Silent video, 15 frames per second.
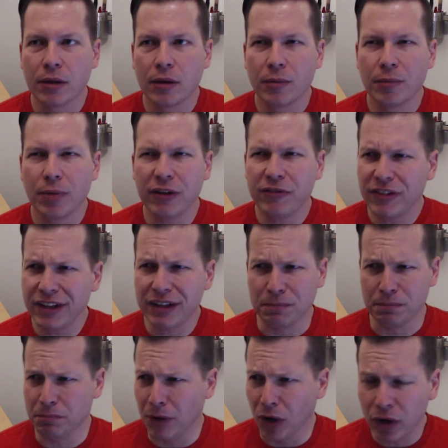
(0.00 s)
I feel like
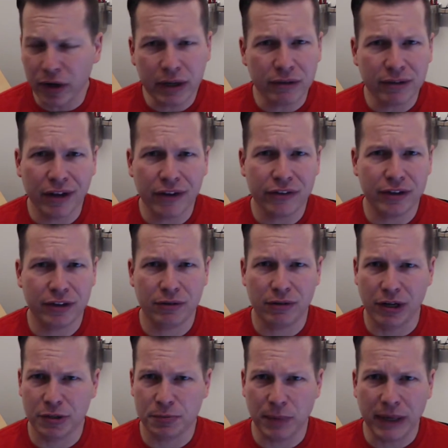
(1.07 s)
Mario does it,
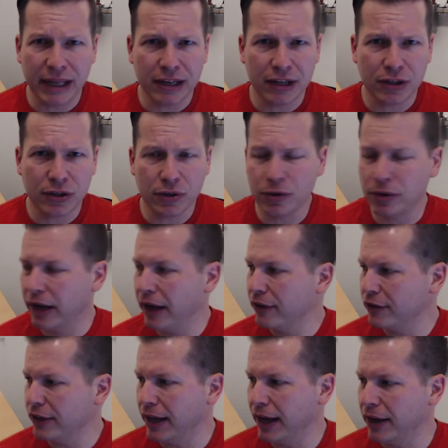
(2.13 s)
Crash Bandicoot. I
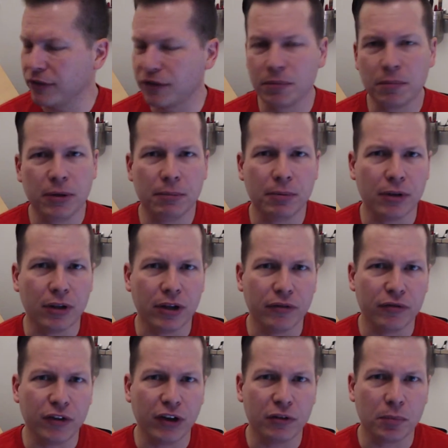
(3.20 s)
actually asked some people on
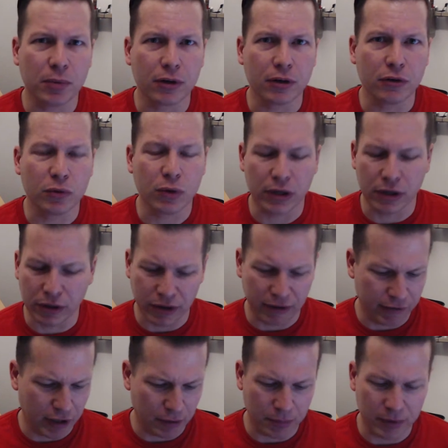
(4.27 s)
Facebook and Twitter, and they've
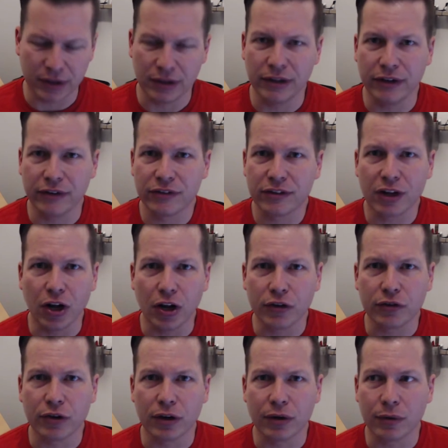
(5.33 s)
got a big list,
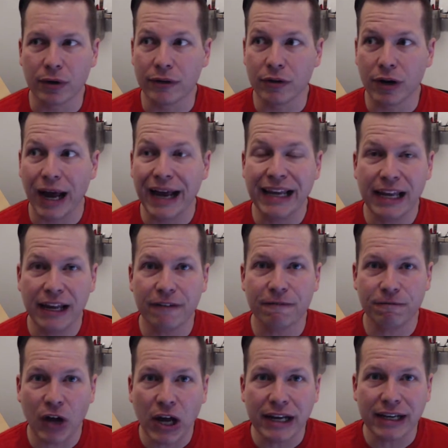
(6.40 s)
Contra or whatever. I can't
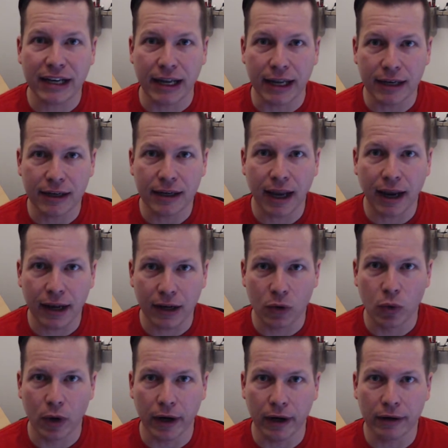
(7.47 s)
find it
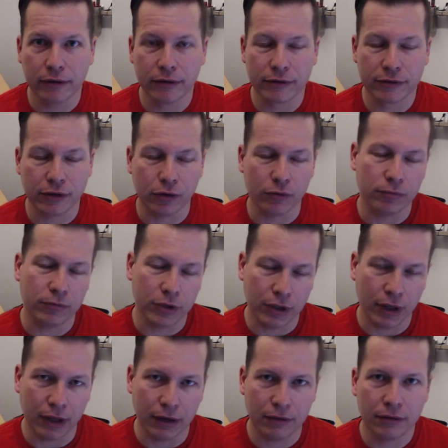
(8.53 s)
anywhere. So you
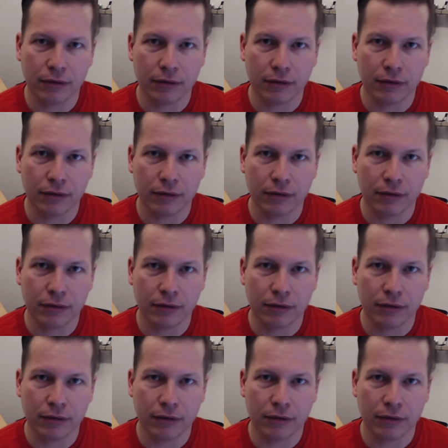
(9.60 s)
get